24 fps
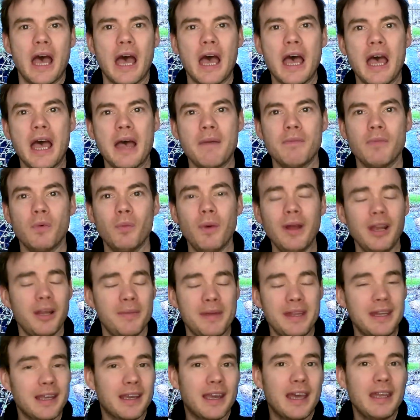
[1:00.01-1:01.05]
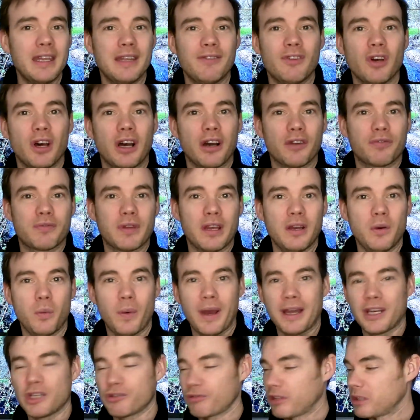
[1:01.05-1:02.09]
Well, I mean, again, they've got a
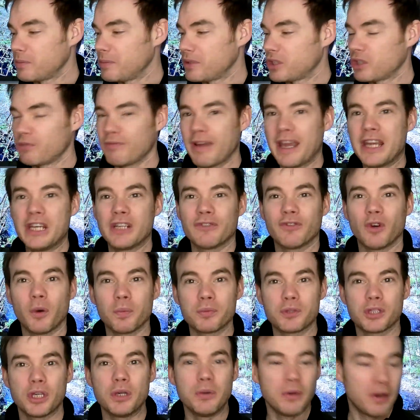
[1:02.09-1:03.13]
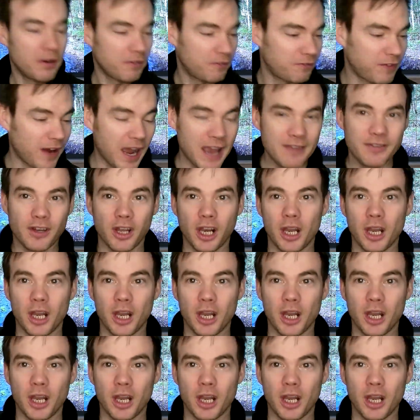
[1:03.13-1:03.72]
wireless transmission range of up to 5